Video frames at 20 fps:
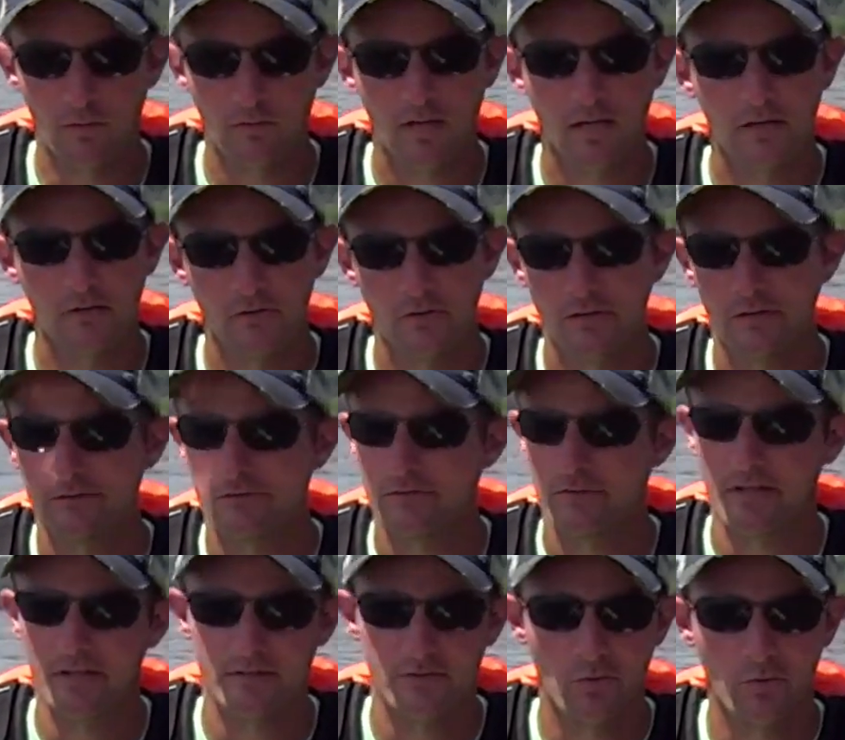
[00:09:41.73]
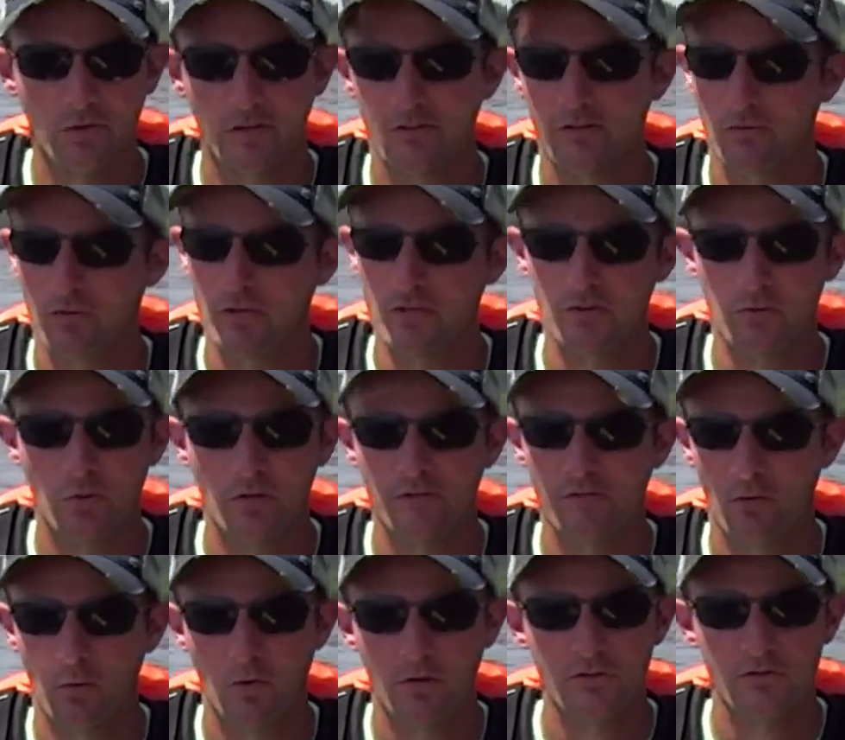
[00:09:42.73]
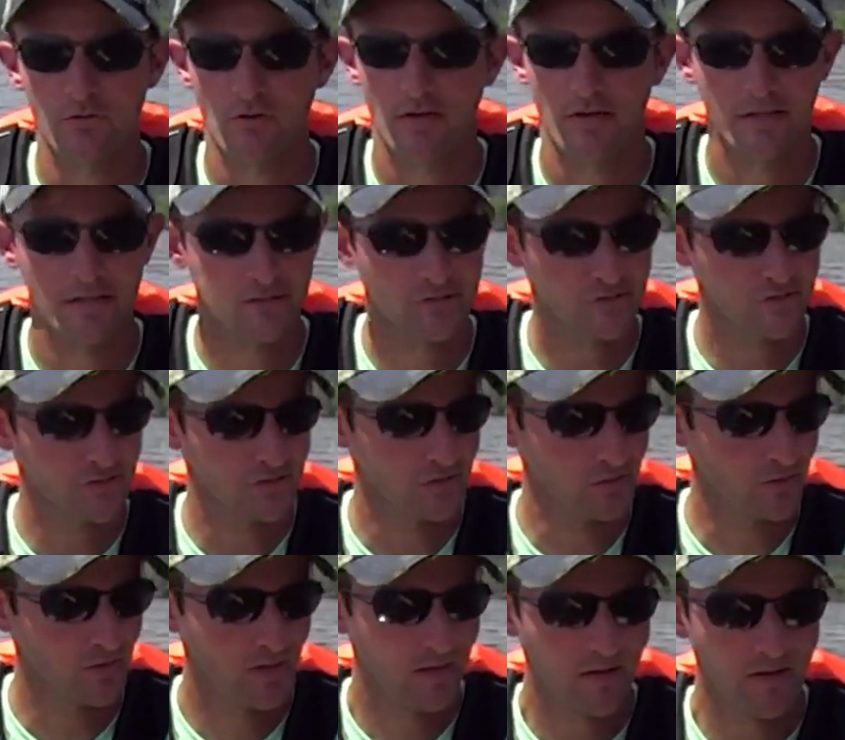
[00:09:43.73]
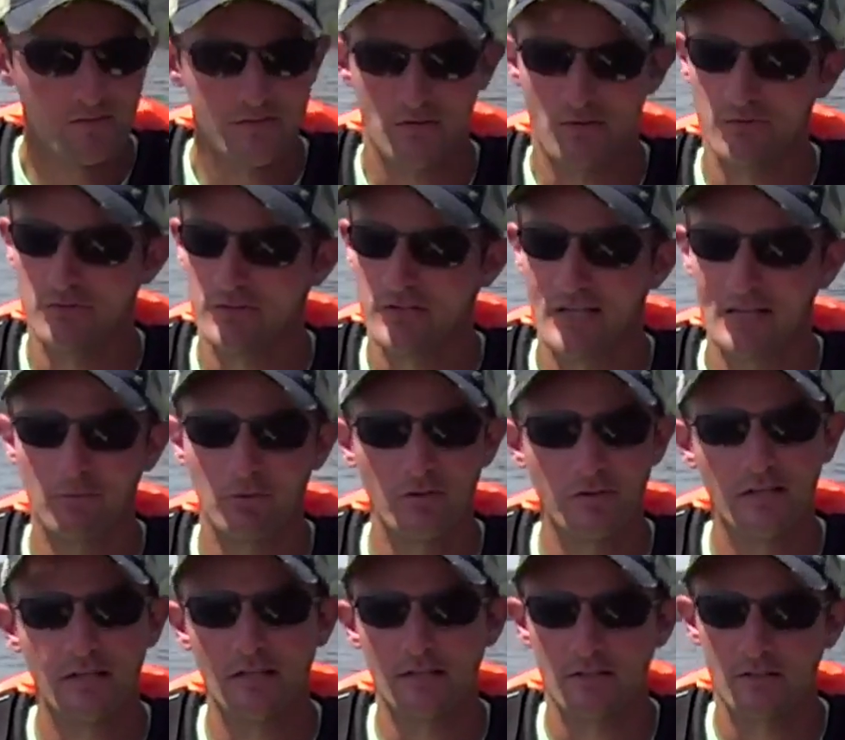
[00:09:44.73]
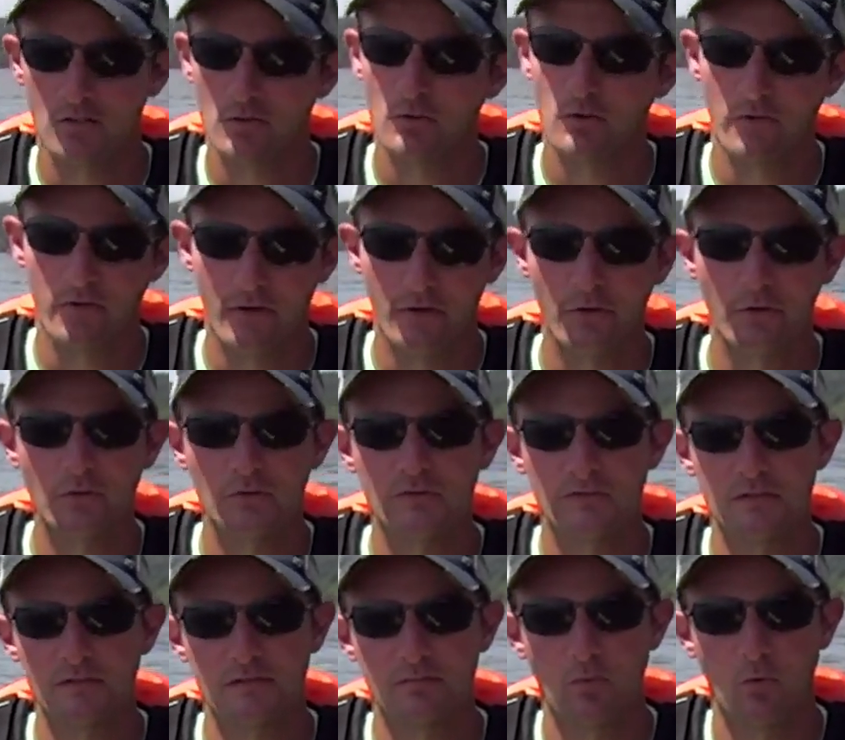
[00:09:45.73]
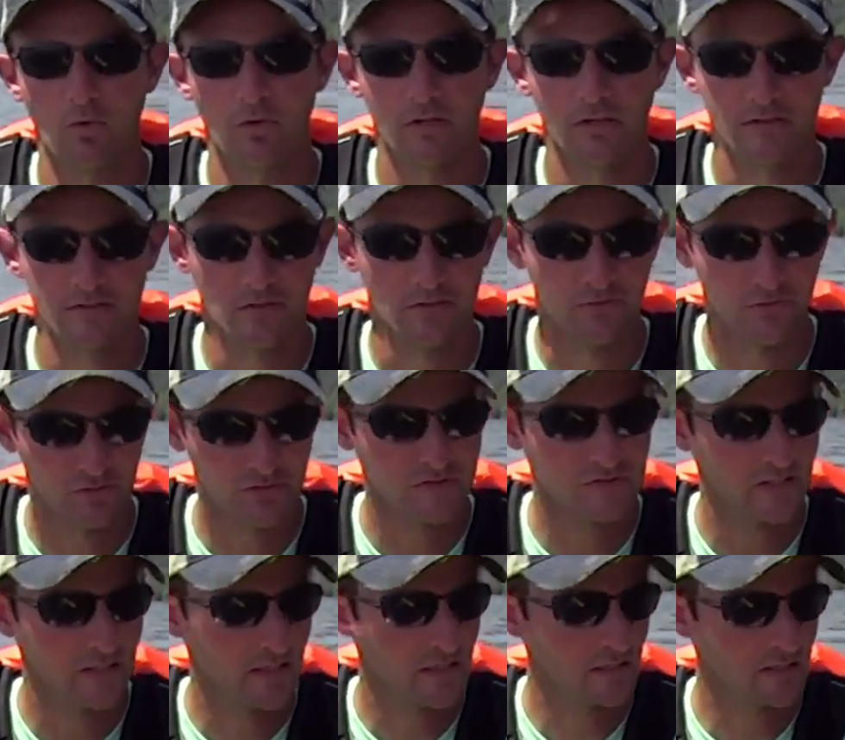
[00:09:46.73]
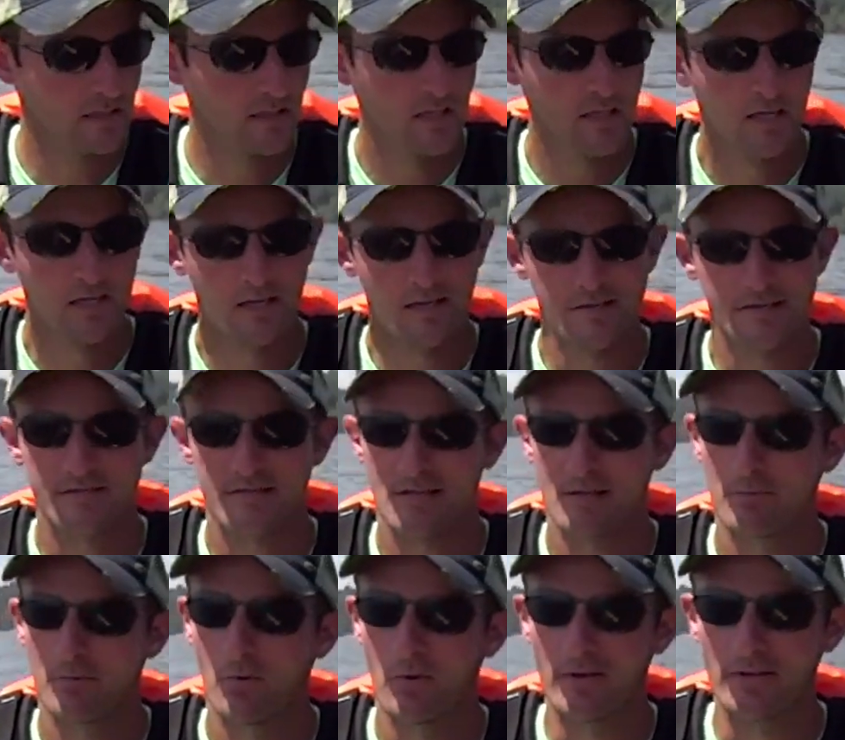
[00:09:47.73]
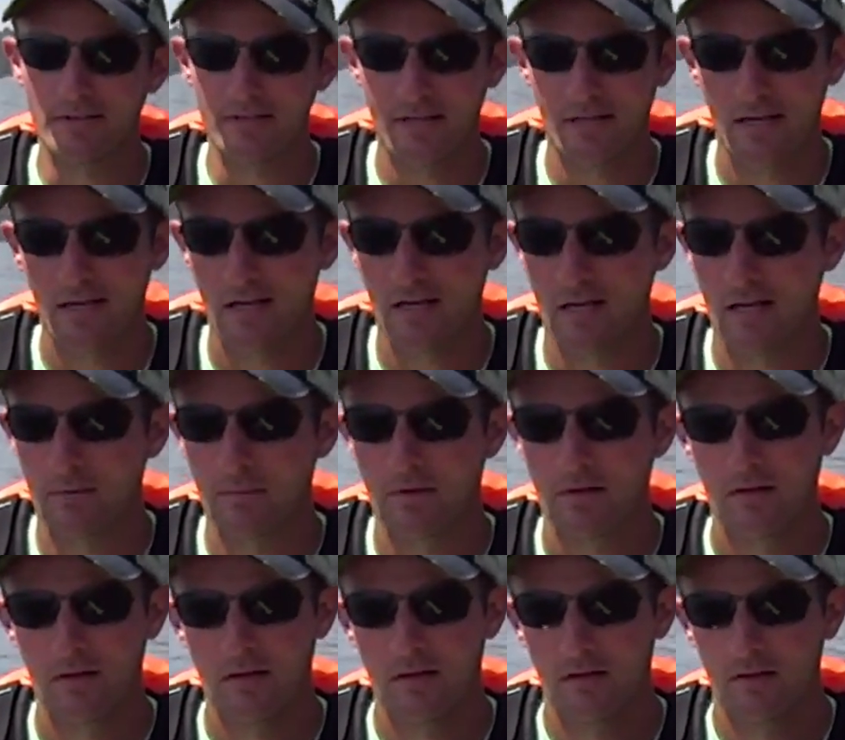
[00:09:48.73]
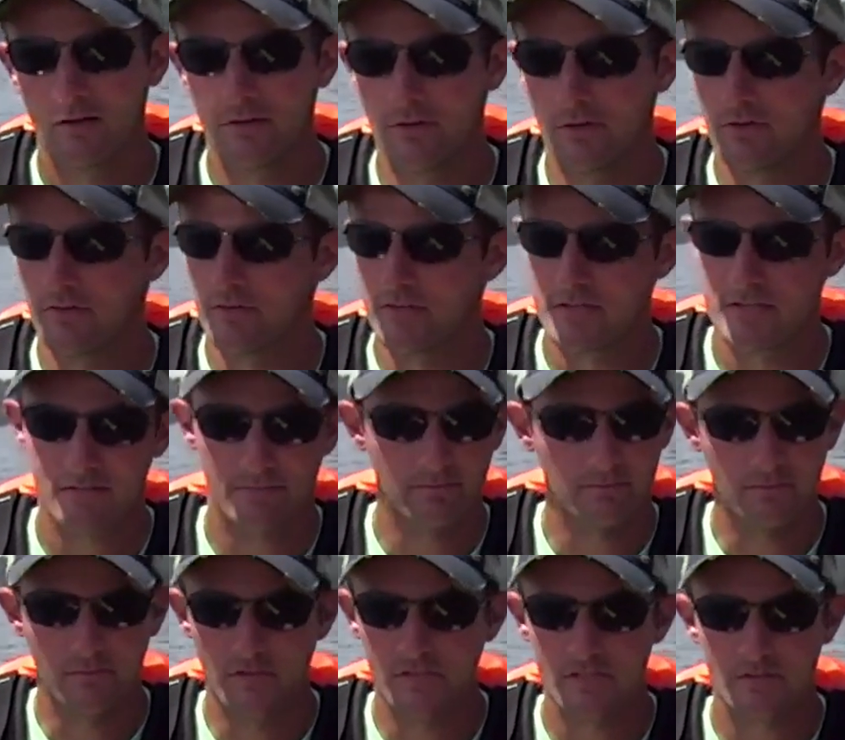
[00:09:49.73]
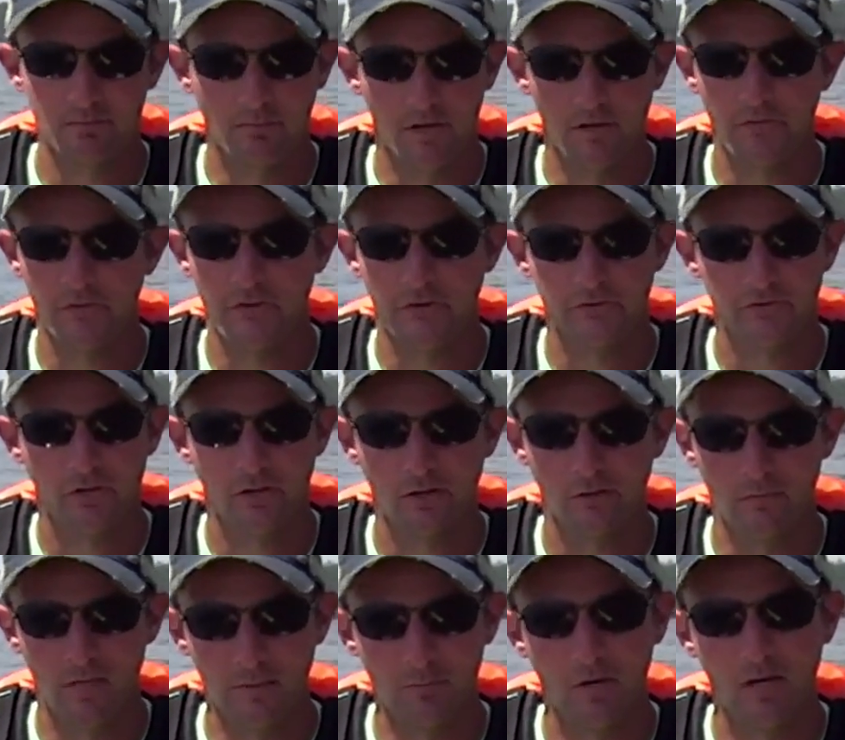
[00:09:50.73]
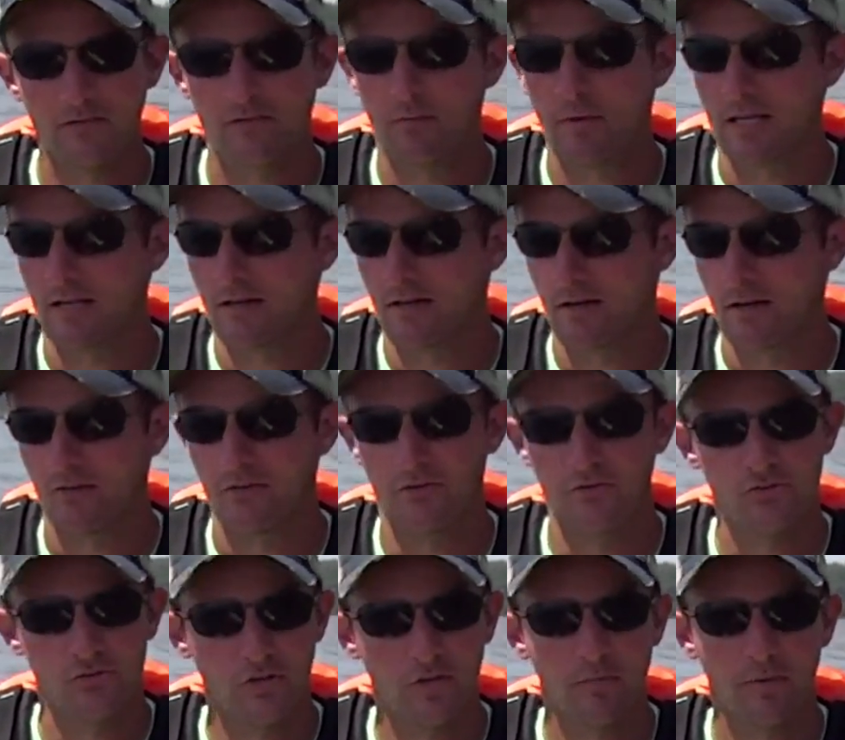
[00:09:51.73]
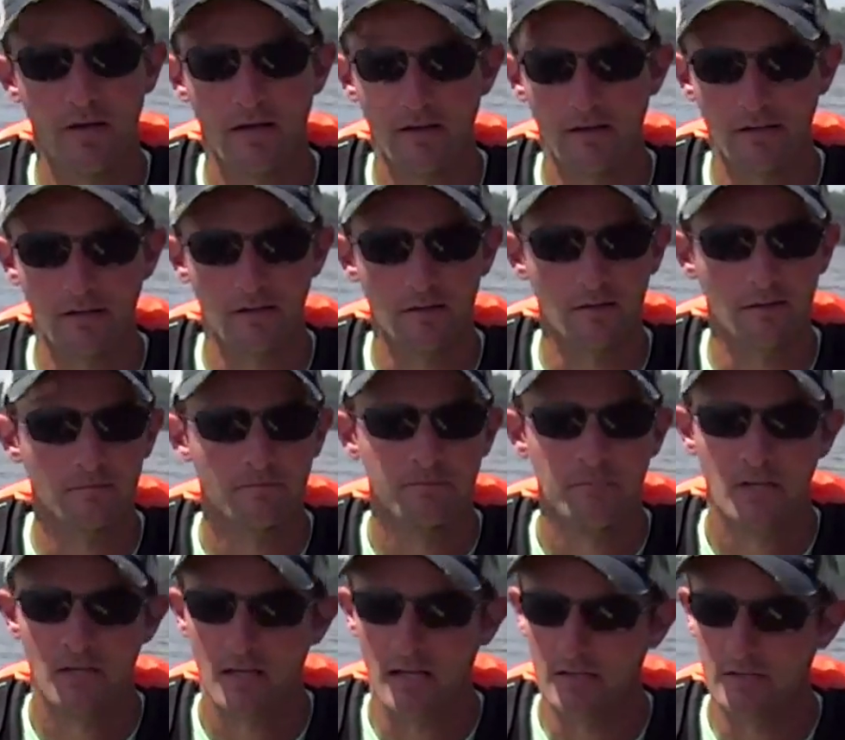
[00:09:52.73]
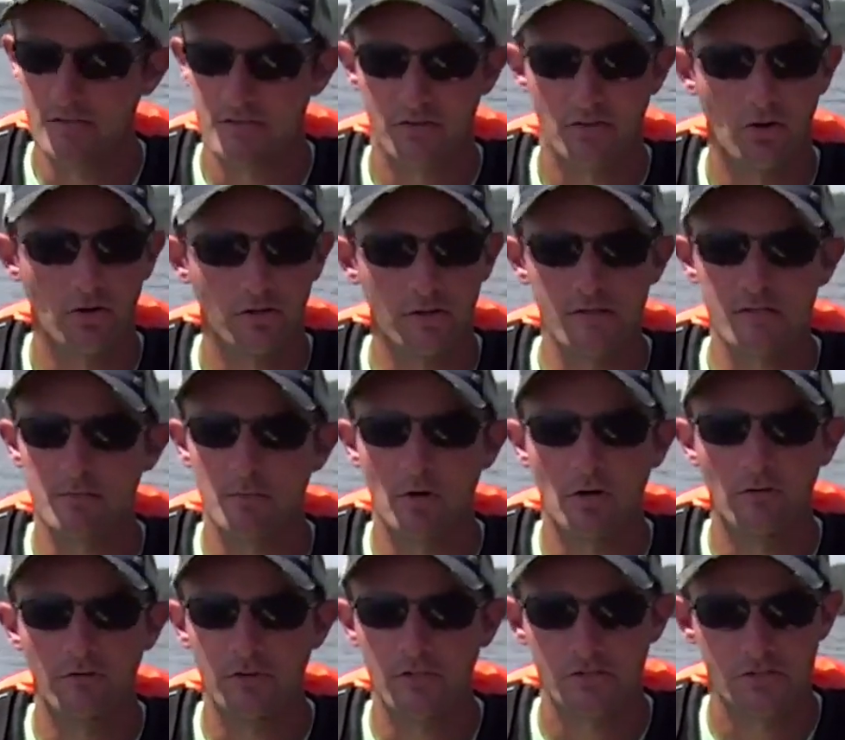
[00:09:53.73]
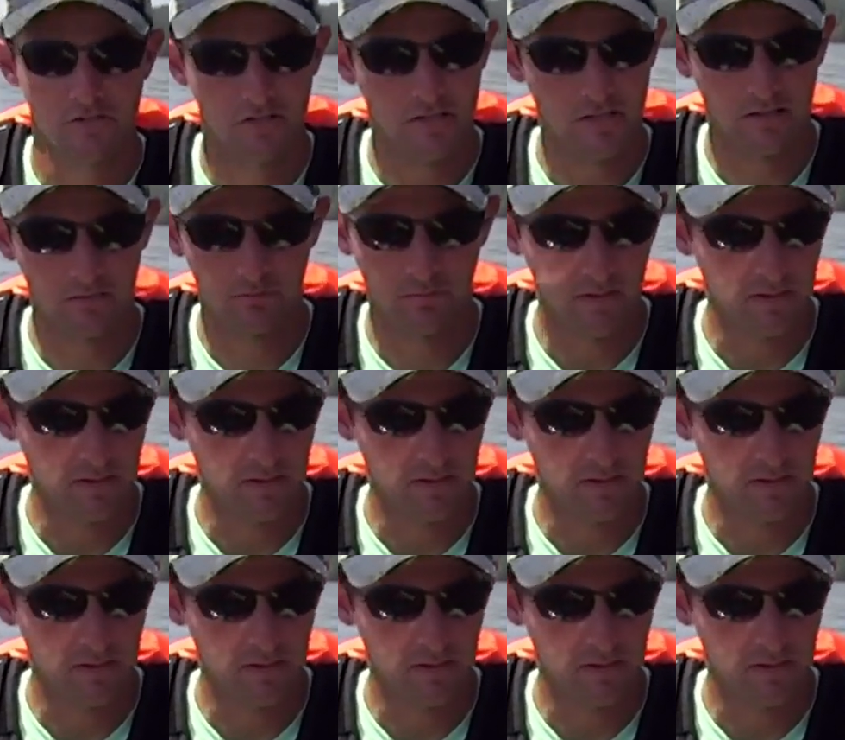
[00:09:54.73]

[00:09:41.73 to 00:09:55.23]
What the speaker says: I'm kind of looking for that 23, 24 inch range, so I was only able to get 2 of those this morning. So it looks like at some point in time during this month-long tournament, I'm gonna have to make another trip out here and just target small fish again.